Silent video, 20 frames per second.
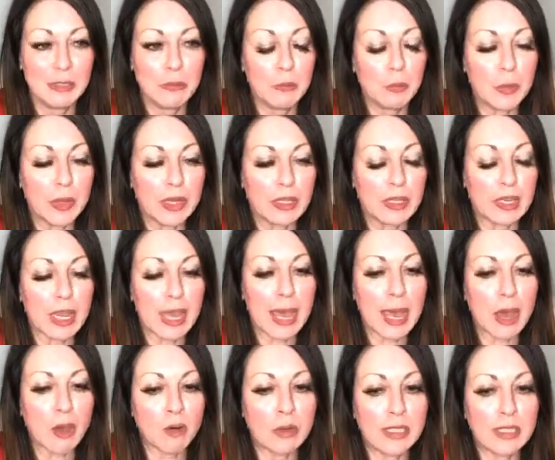But
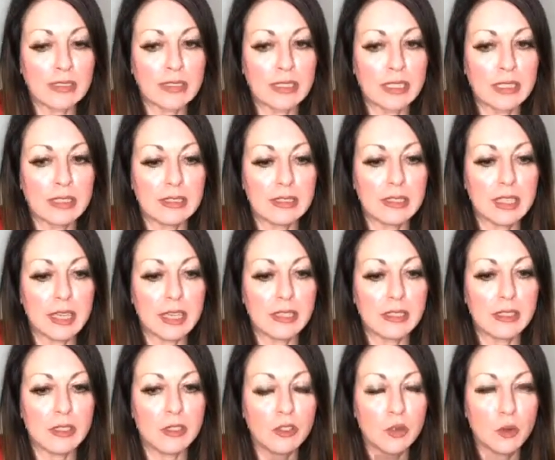how is it that
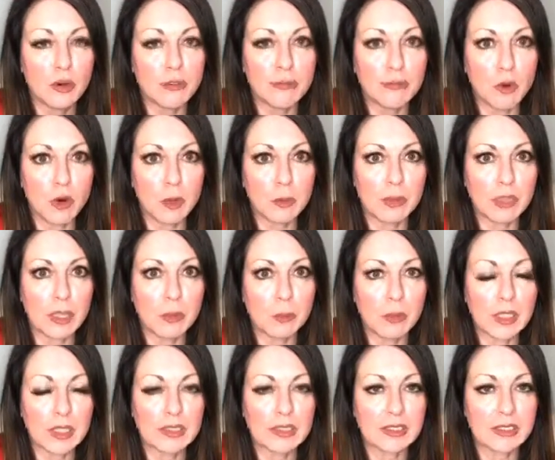your formula,
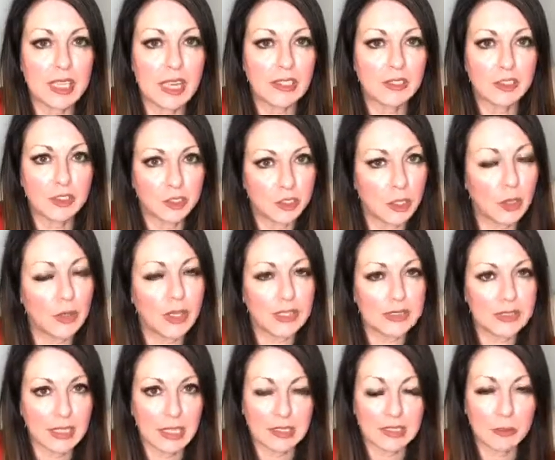because it's not just yoga, it's
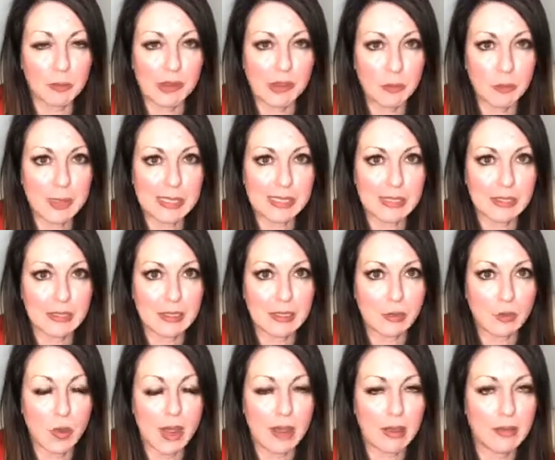got some other pieces as
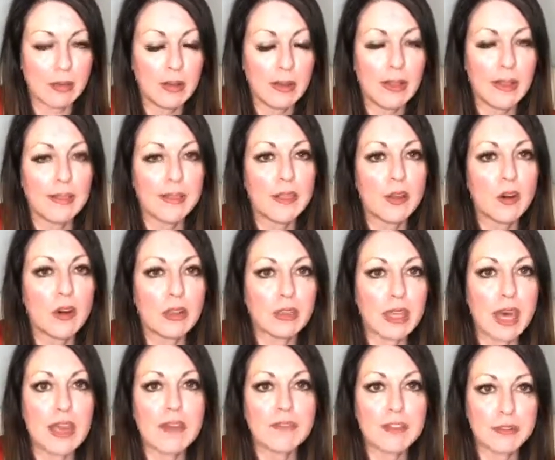well. There are a
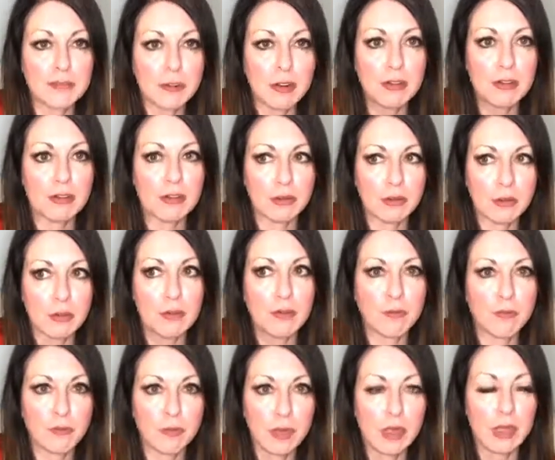lot of different
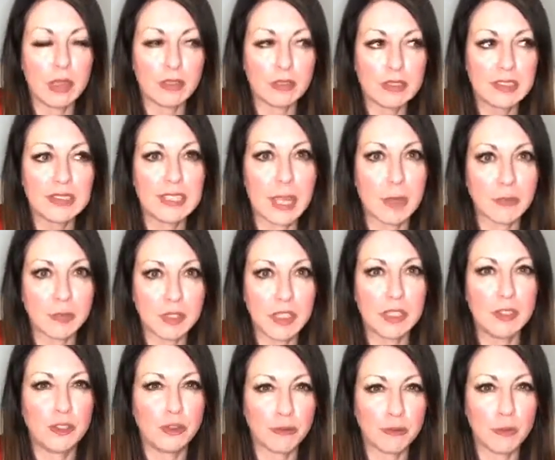steps in
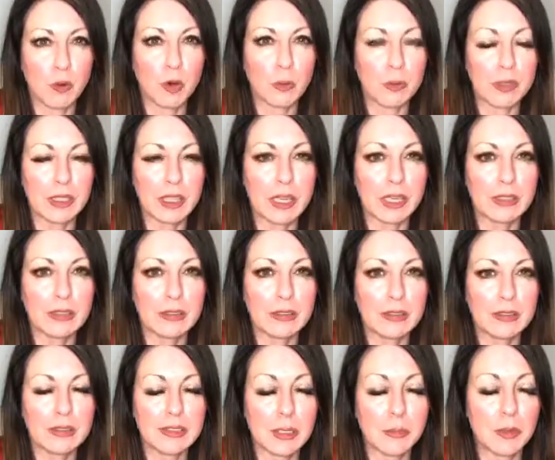your formula,
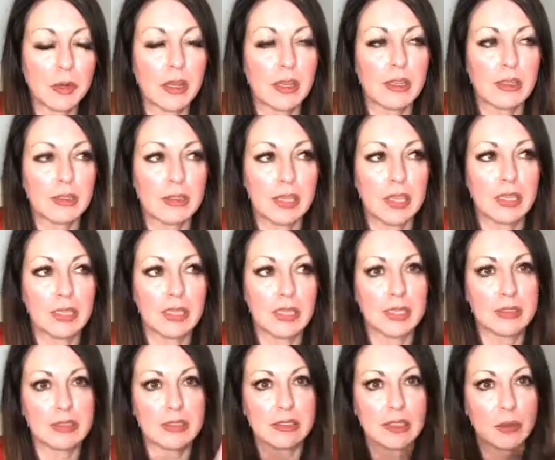Deborah, that
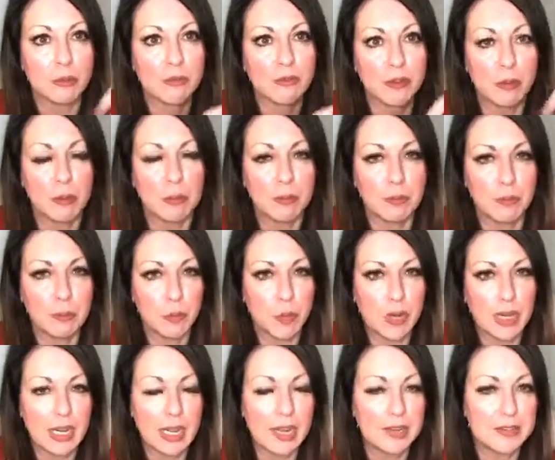gets them from
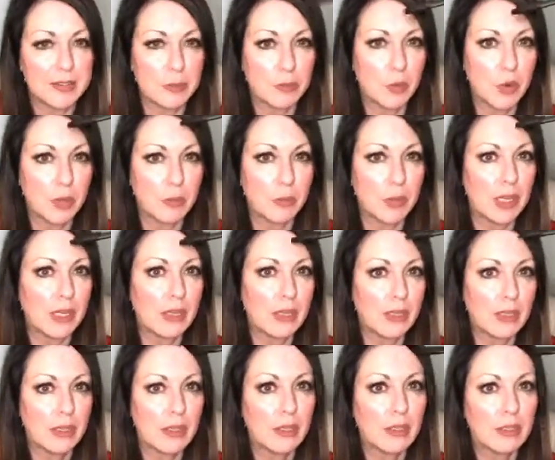point A to point B,
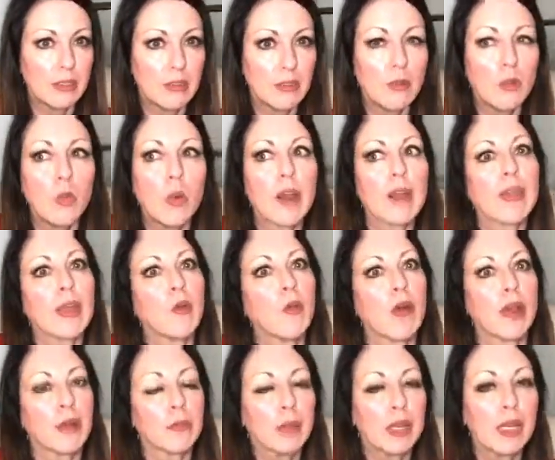where they
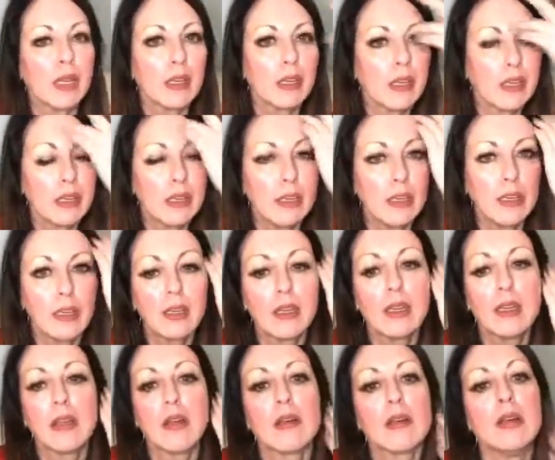want to be, you
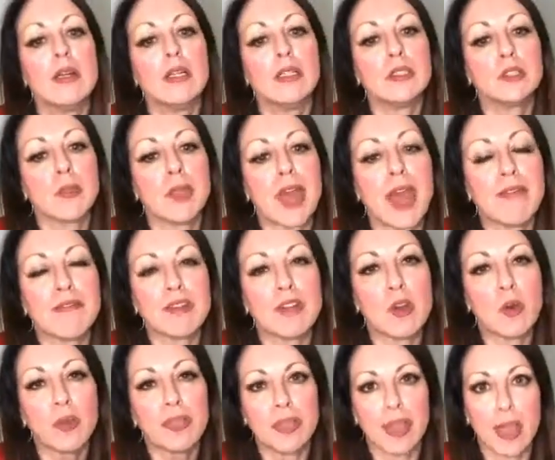know. So they have to know
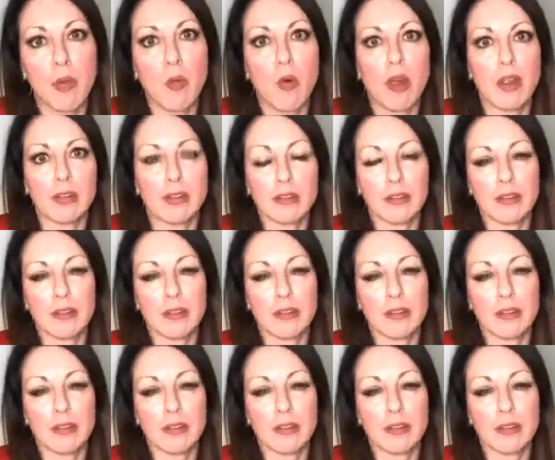what they want.